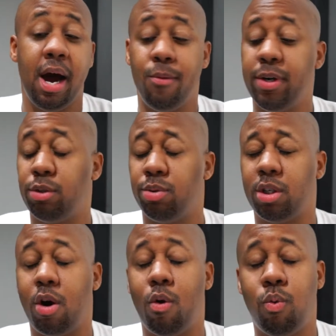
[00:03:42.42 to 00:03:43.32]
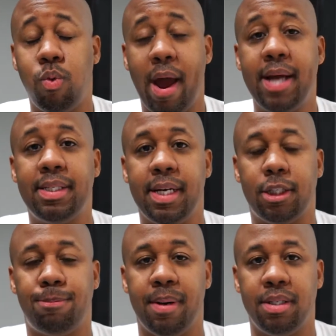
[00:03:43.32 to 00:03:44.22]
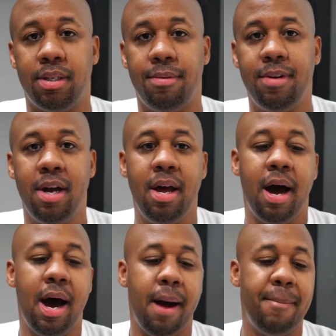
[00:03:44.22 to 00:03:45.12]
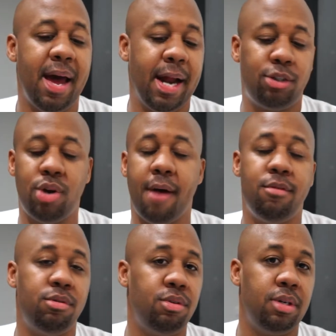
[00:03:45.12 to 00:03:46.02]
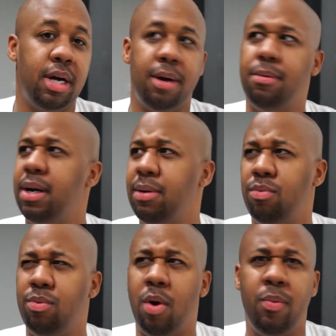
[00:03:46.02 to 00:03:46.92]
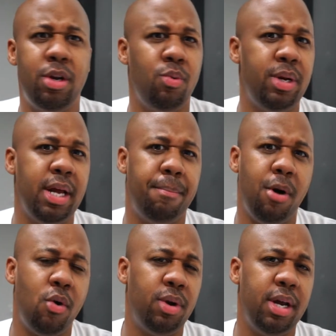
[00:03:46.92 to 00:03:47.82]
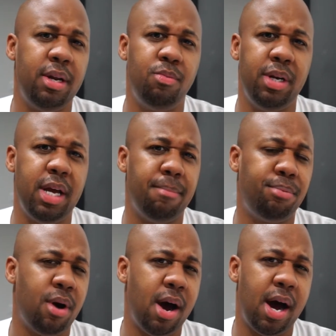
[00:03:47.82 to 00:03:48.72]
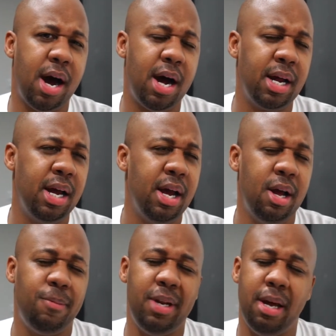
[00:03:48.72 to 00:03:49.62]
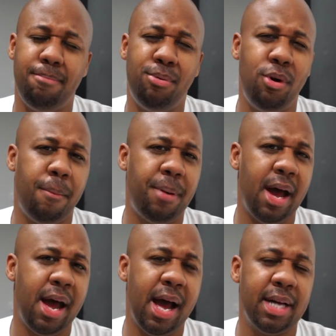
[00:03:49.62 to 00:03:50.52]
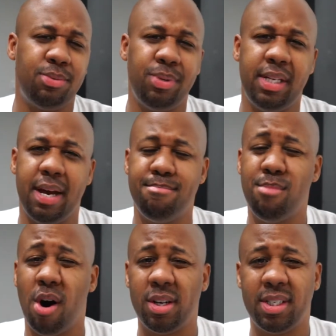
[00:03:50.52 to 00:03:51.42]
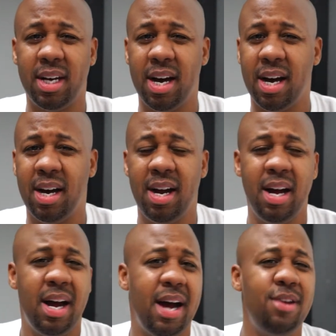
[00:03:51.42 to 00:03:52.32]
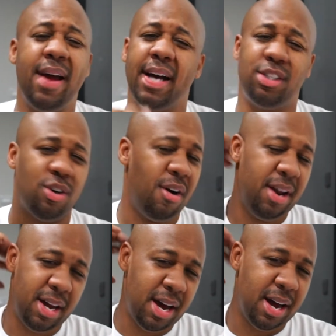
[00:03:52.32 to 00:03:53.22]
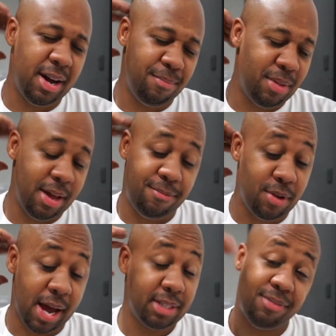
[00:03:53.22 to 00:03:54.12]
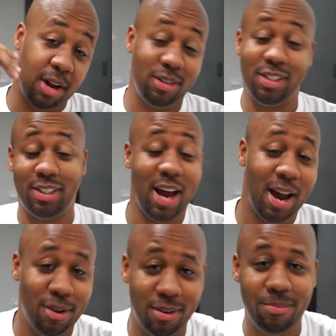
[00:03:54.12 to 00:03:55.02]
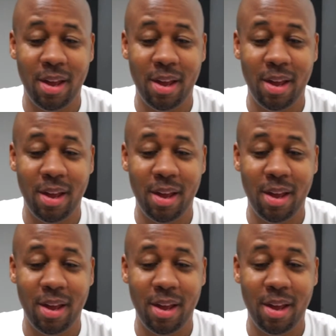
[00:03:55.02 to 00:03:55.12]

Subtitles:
which was crazy expensive. And I traveled, we did Poland, we did Prague, we did Budapest, we did Malta. You guys saw it, if you guys follow this channel.